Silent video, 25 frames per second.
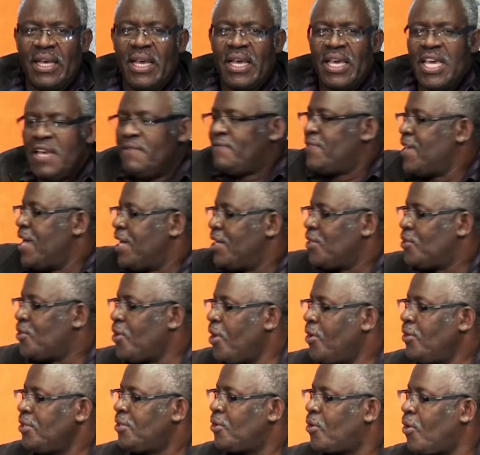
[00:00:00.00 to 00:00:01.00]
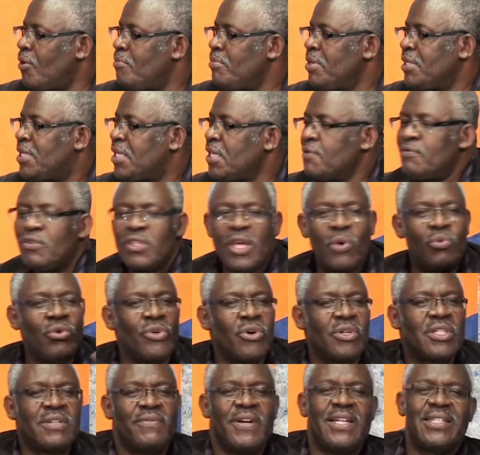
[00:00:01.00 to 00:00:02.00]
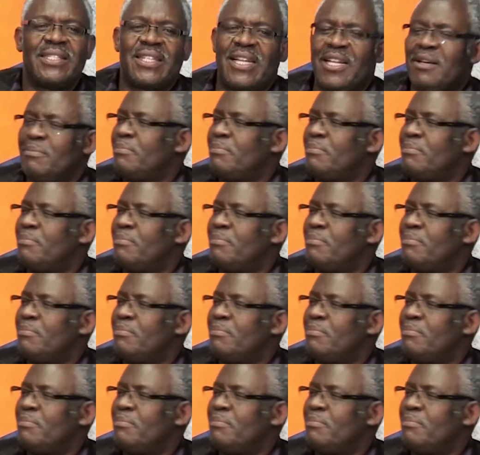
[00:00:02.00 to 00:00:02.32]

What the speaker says: if they don't commit evil, they will not even sleep.